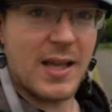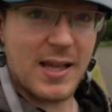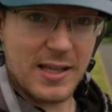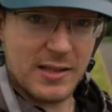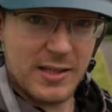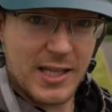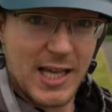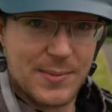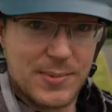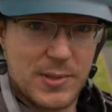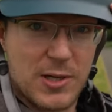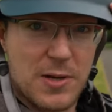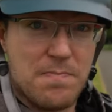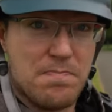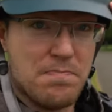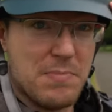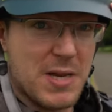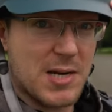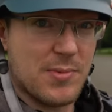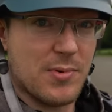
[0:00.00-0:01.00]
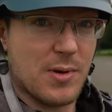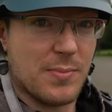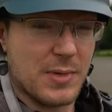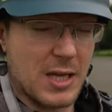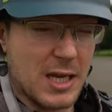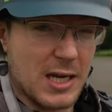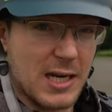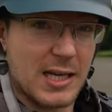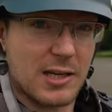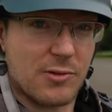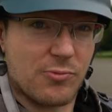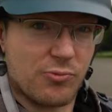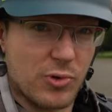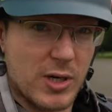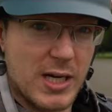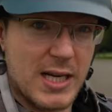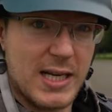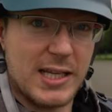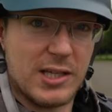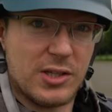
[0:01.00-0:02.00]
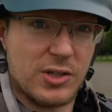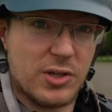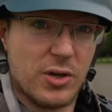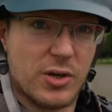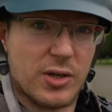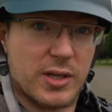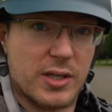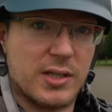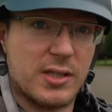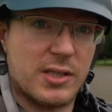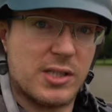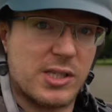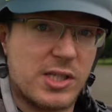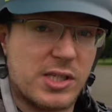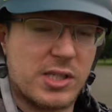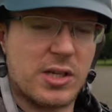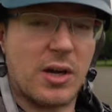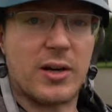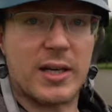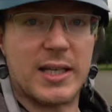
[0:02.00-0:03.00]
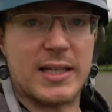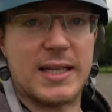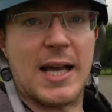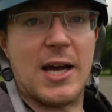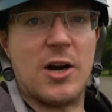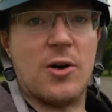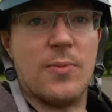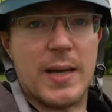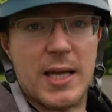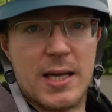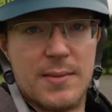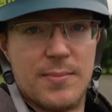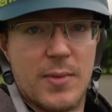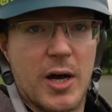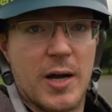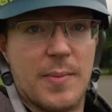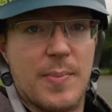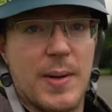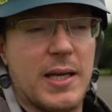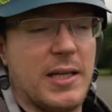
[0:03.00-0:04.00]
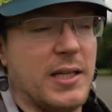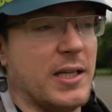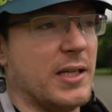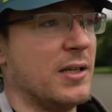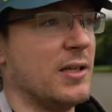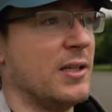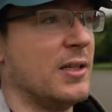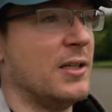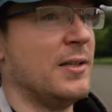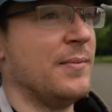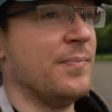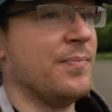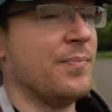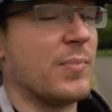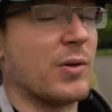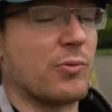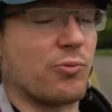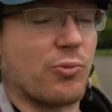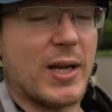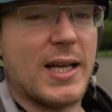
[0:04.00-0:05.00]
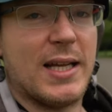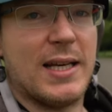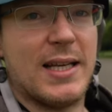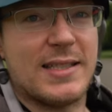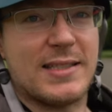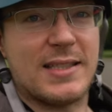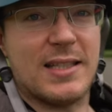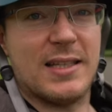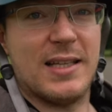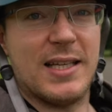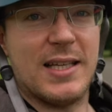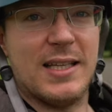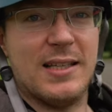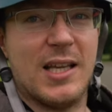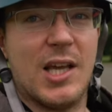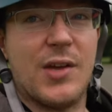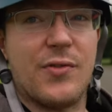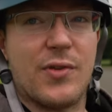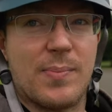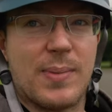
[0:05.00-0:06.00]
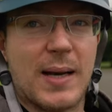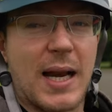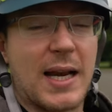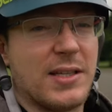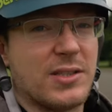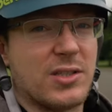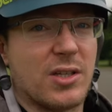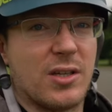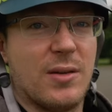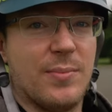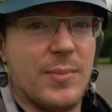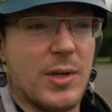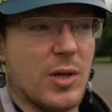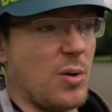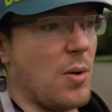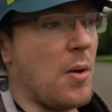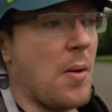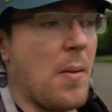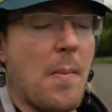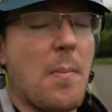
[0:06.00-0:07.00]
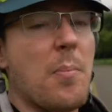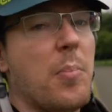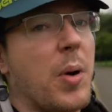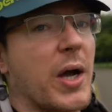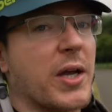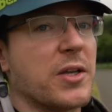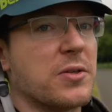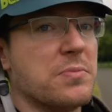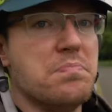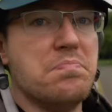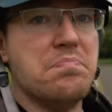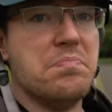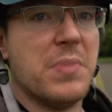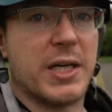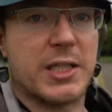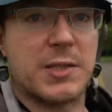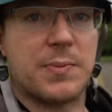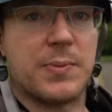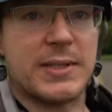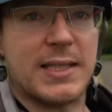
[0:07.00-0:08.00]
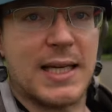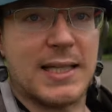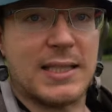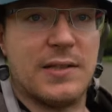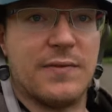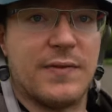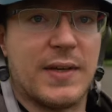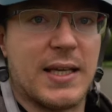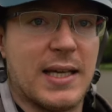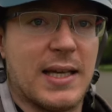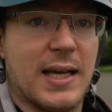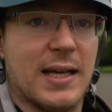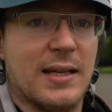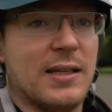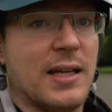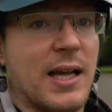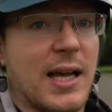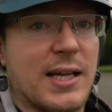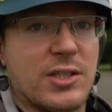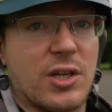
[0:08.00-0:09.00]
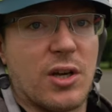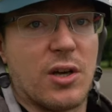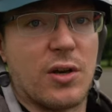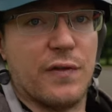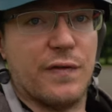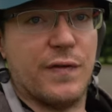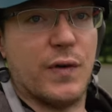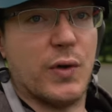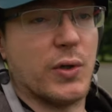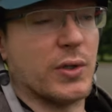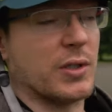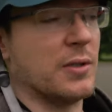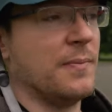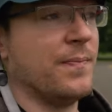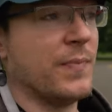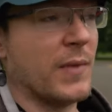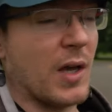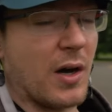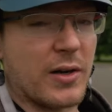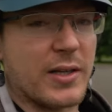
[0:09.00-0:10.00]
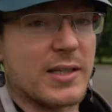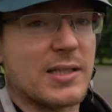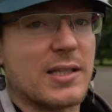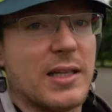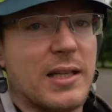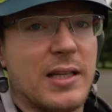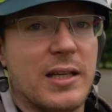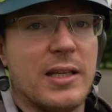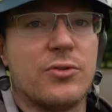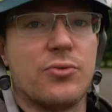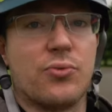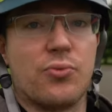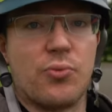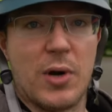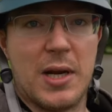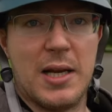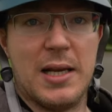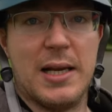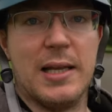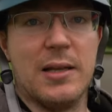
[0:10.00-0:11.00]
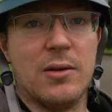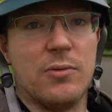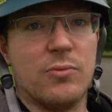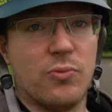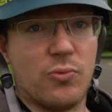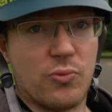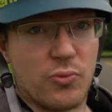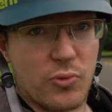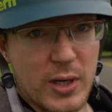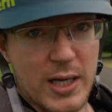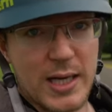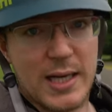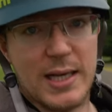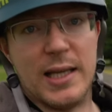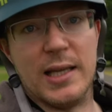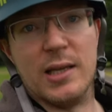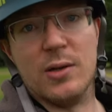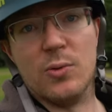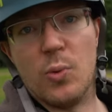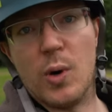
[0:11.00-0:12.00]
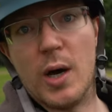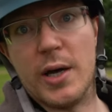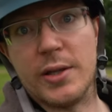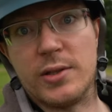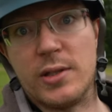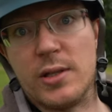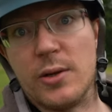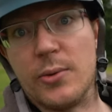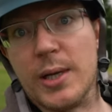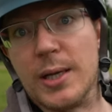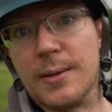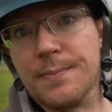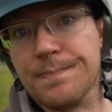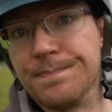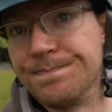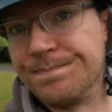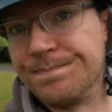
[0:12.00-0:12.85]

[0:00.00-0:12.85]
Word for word: At the absolute minimum, you need a really good, solid helmet, in my opinion. But realistically, if you're planning to commute, buy as much protective gear as you can afford. Honestly, it's really, really worth doing.